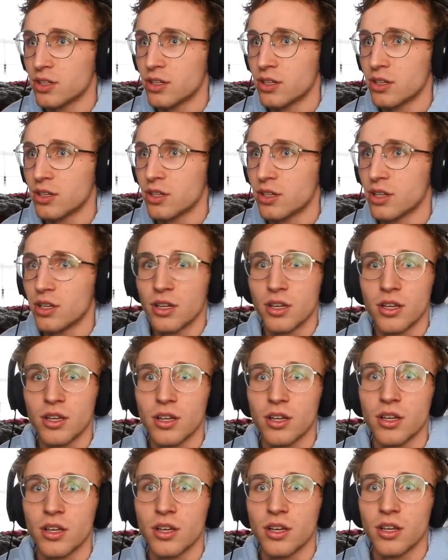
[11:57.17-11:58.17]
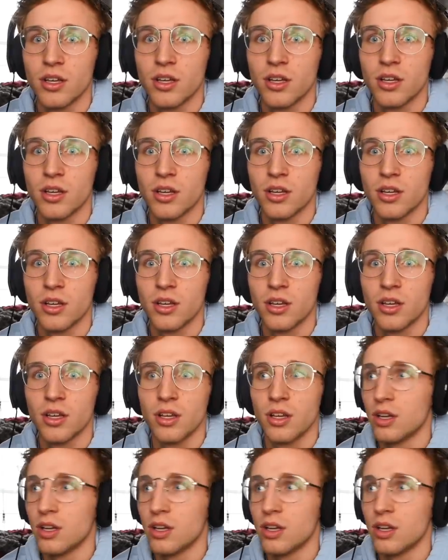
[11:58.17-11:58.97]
Nothing is said.